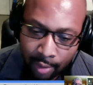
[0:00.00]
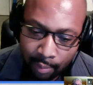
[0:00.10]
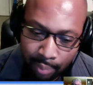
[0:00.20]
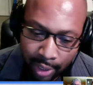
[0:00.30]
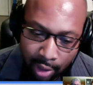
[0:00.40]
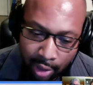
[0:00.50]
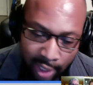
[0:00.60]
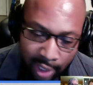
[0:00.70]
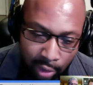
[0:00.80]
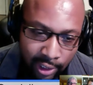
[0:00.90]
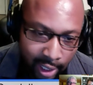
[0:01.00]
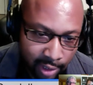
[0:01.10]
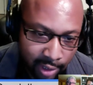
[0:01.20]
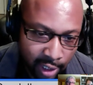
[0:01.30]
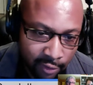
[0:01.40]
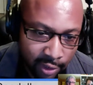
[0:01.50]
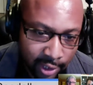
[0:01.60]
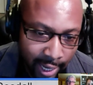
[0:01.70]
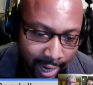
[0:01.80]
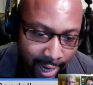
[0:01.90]
But our meal times give us
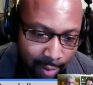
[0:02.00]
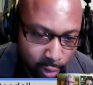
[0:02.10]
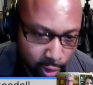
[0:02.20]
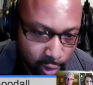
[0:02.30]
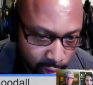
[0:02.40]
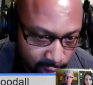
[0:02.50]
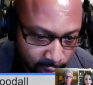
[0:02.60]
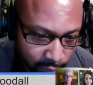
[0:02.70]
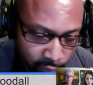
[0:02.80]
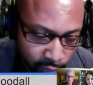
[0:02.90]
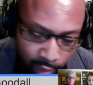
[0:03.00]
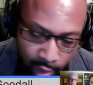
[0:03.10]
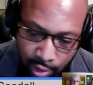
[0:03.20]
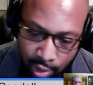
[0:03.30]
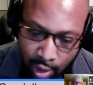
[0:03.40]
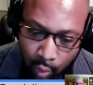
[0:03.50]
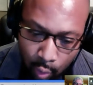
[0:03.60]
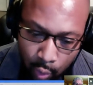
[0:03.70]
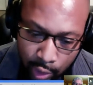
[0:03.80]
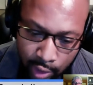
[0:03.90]
that opportunity. So
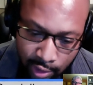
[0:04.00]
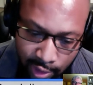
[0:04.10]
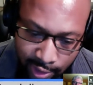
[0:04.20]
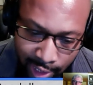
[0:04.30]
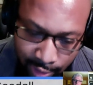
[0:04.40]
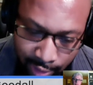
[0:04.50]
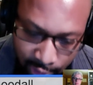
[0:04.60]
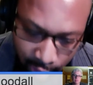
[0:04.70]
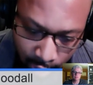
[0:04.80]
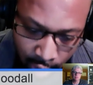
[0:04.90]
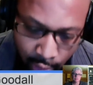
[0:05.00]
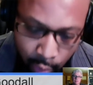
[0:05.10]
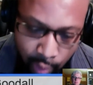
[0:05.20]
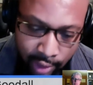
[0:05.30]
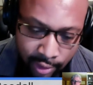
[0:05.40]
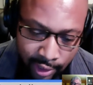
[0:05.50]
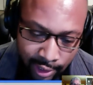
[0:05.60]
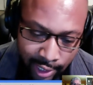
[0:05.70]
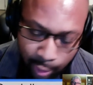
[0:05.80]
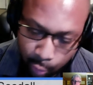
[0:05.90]
we can sit down and talk, we can sit down
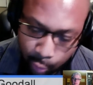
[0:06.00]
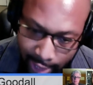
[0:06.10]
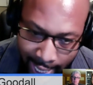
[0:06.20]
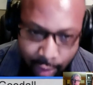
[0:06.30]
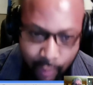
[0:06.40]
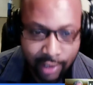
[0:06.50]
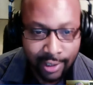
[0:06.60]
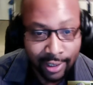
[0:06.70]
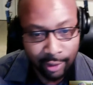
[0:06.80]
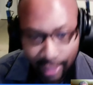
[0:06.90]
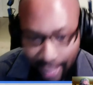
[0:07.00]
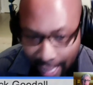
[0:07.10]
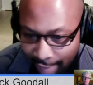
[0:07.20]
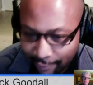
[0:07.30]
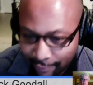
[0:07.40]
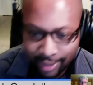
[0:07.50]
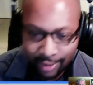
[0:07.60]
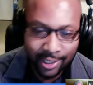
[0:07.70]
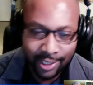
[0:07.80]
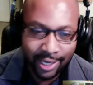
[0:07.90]
and relax, we can sit down and laugh, like you
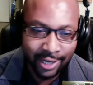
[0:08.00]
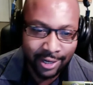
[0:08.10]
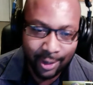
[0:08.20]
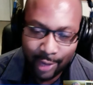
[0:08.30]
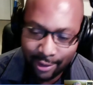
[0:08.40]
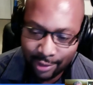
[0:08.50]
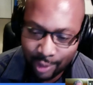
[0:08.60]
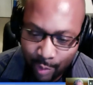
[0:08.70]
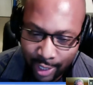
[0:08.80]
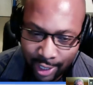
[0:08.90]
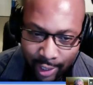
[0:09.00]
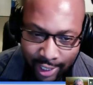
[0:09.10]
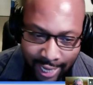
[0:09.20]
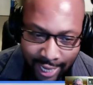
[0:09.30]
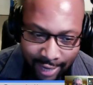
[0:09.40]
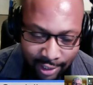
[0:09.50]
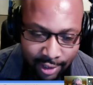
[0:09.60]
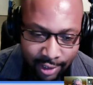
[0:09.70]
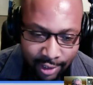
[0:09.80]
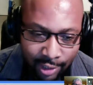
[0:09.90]
said. We have so many great laughs at the
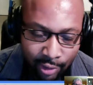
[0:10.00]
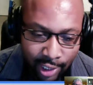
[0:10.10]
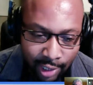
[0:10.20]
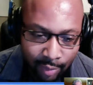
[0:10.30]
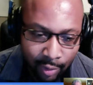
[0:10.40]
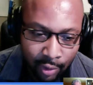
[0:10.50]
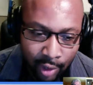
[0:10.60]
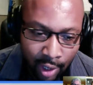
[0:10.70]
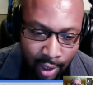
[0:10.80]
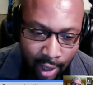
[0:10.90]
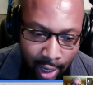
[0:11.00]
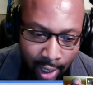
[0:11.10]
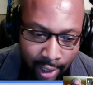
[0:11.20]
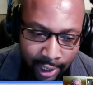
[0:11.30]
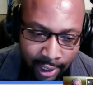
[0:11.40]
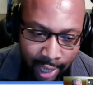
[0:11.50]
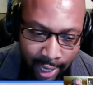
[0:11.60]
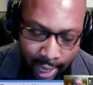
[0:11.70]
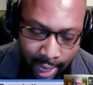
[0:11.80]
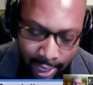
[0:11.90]
dinner table.
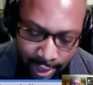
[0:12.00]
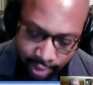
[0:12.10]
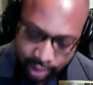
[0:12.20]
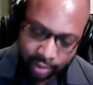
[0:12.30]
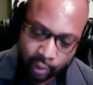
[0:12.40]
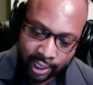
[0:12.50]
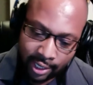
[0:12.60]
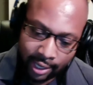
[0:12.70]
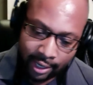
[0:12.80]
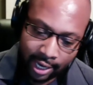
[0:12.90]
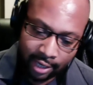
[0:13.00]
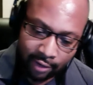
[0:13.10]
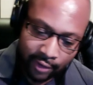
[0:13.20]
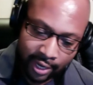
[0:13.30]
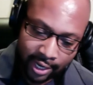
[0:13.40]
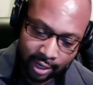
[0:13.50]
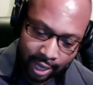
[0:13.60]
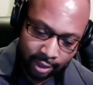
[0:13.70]
And it's just really kind of a